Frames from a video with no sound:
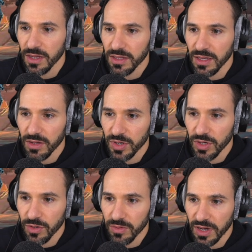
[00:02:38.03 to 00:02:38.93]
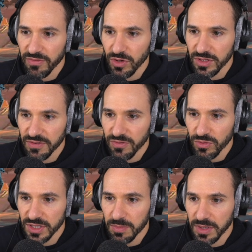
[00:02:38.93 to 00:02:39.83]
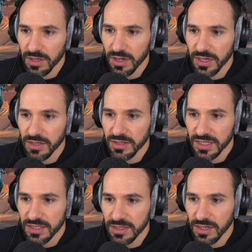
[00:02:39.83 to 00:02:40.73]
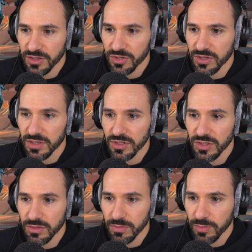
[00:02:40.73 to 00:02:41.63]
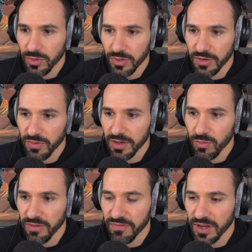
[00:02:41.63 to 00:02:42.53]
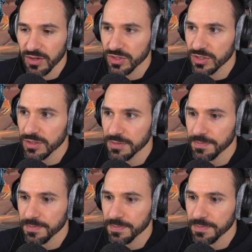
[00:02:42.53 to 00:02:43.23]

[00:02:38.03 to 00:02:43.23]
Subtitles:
And here we go. I've got default DPI 1600, polling rate 1000.